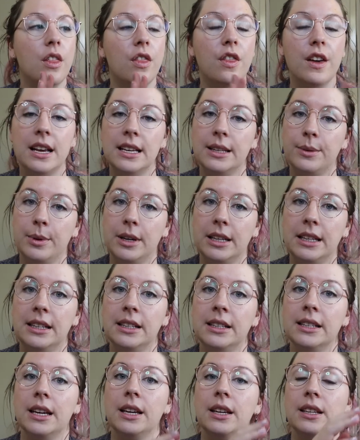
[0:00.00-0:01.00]
these
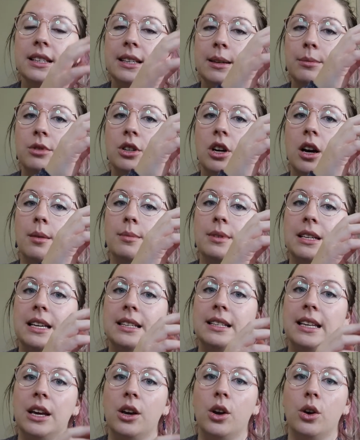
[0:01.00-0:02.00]
ones, sometimes
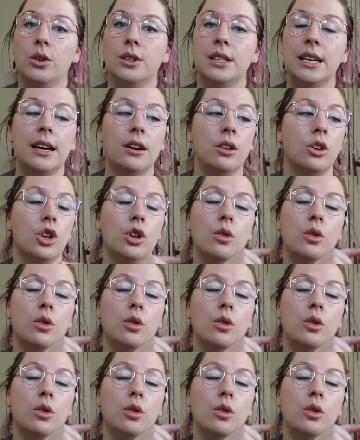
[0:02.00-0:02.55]
as they go down,